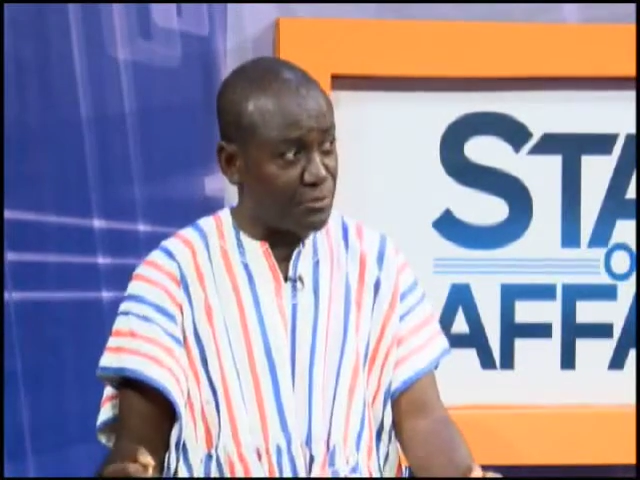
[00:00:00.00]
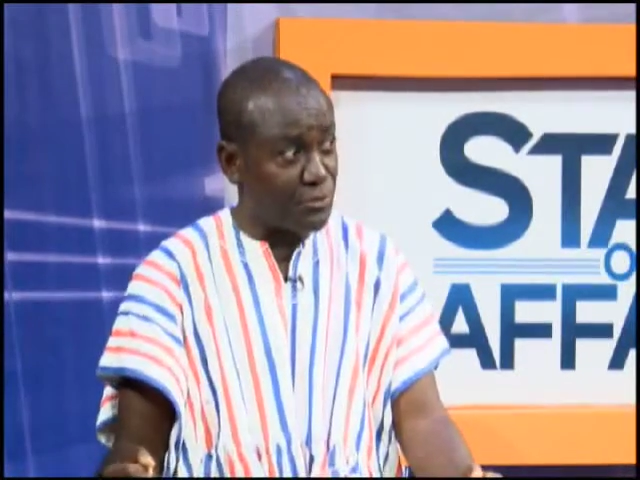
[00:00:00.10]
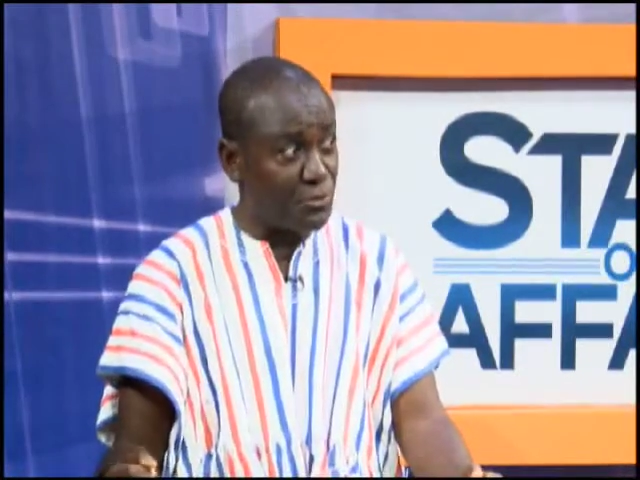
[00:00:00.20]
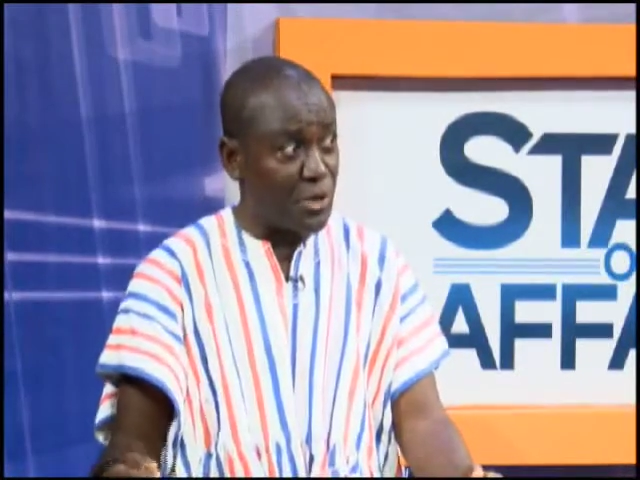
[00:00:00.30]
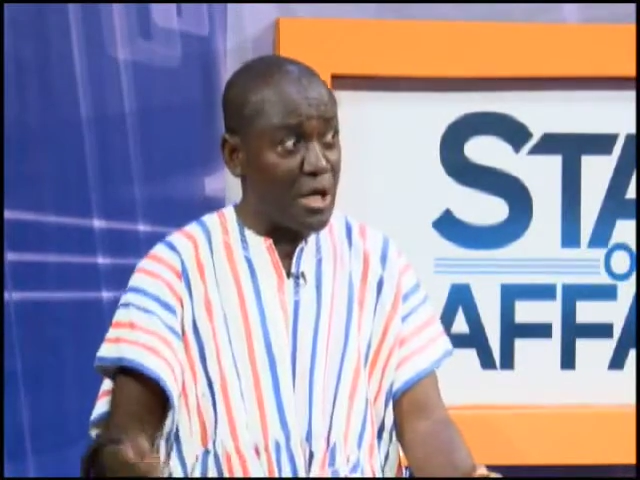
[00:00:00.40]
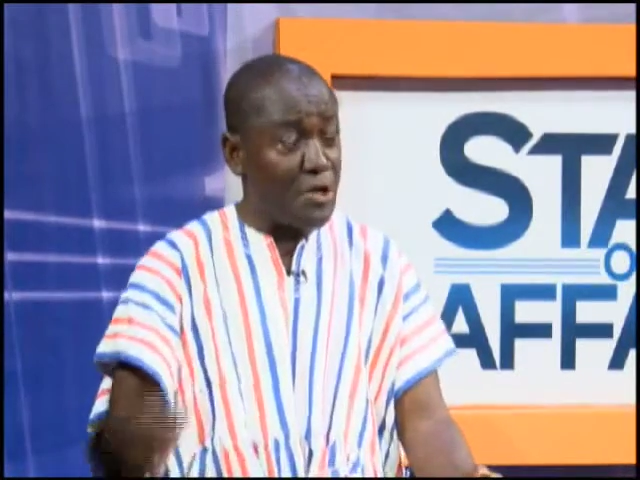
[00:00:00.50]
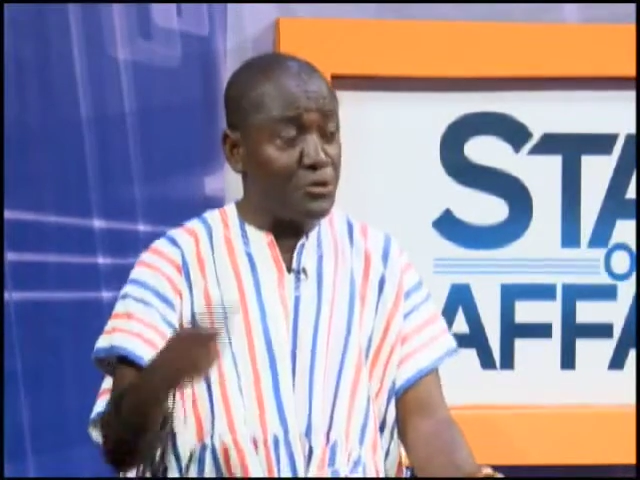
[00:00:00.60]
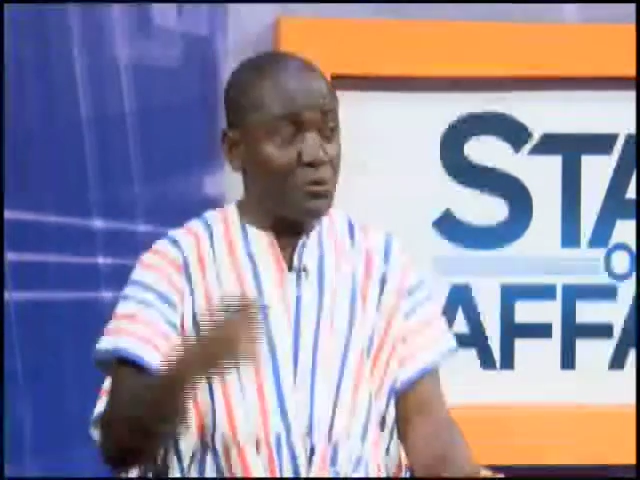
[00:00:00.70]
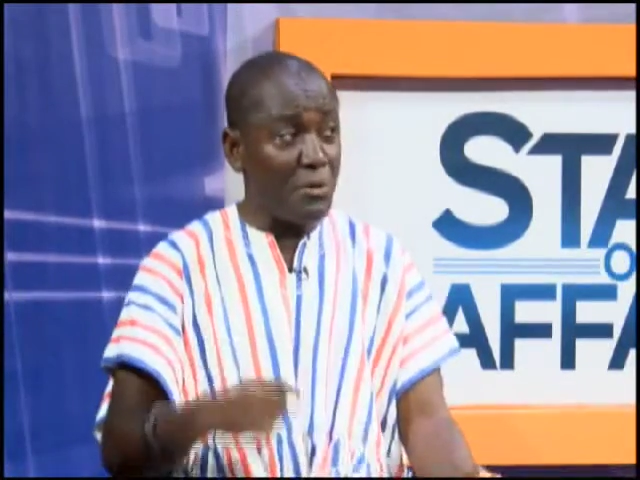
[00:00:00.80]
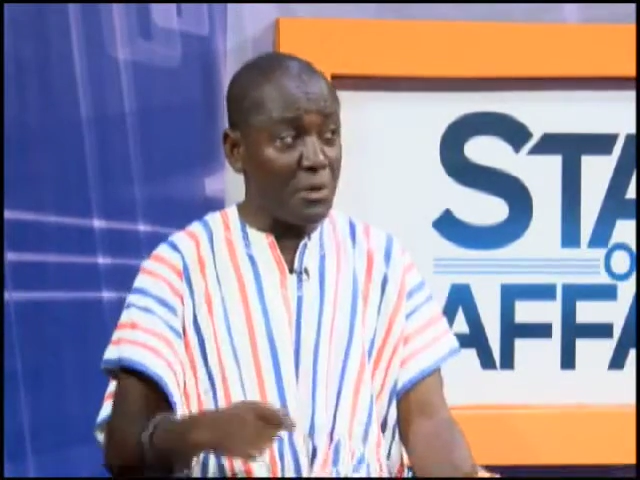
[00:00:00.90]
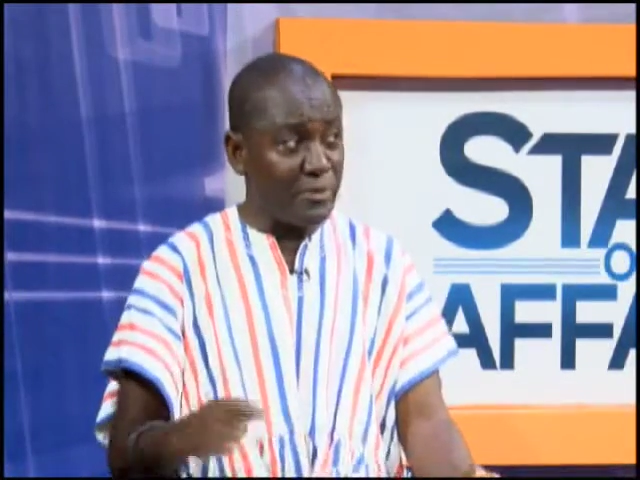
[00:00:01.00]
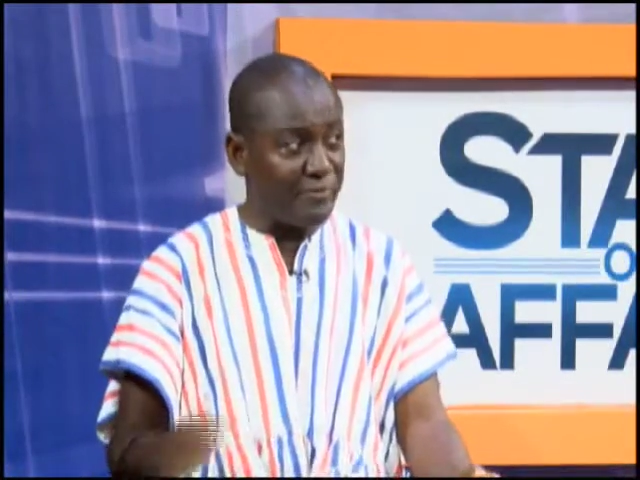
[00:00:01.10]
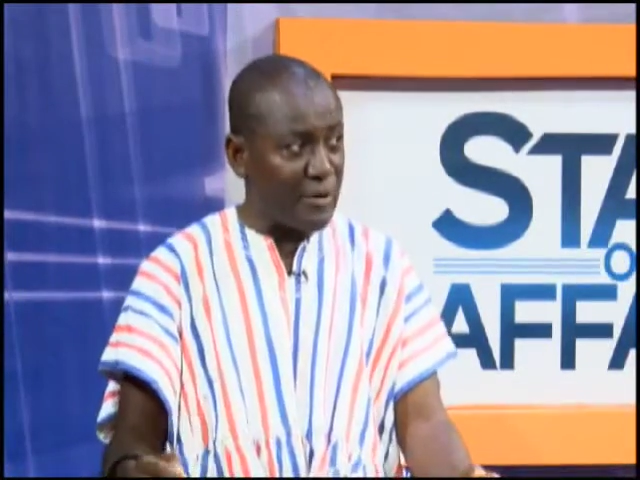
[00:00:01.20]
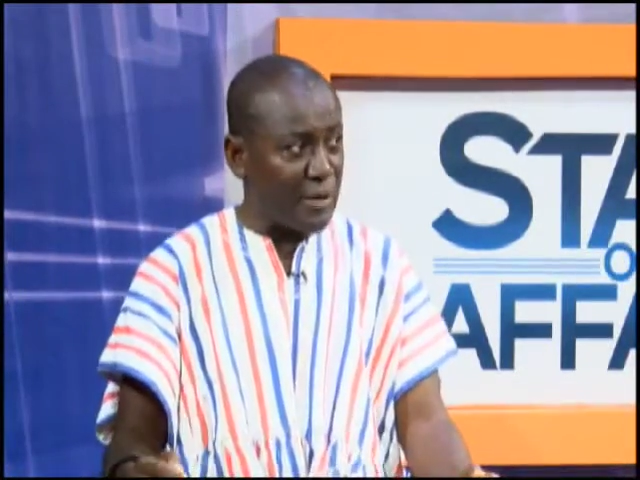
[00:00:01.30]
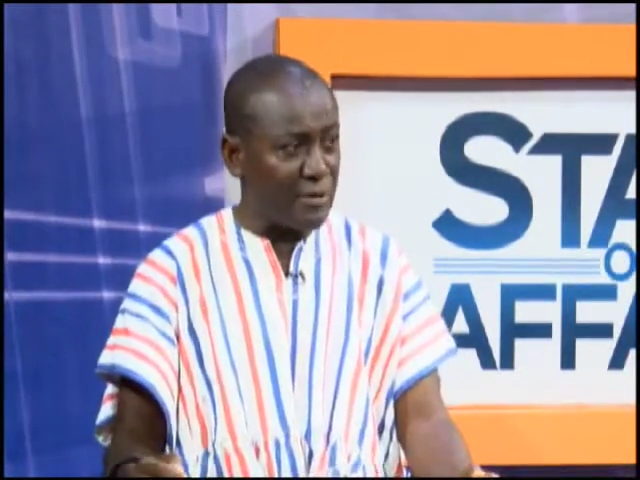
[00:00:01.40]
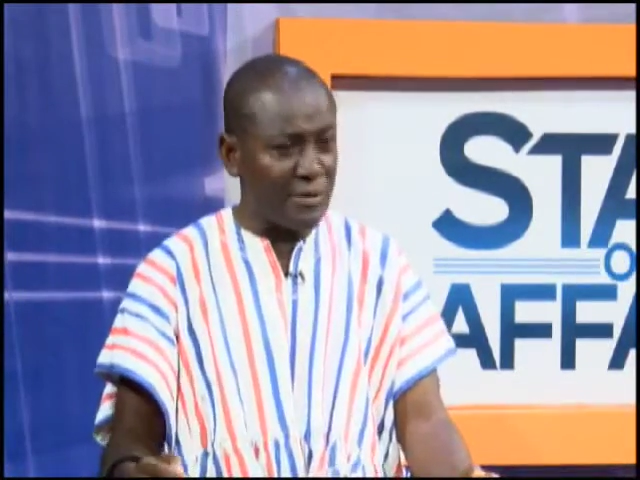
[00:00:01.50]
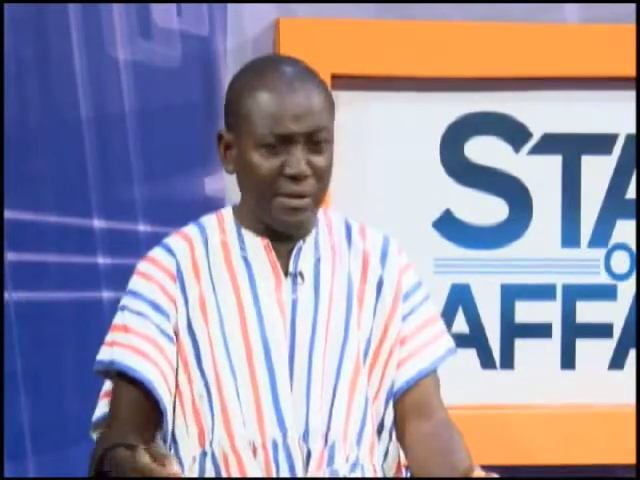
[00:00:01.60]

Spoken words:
school, you know what we found out?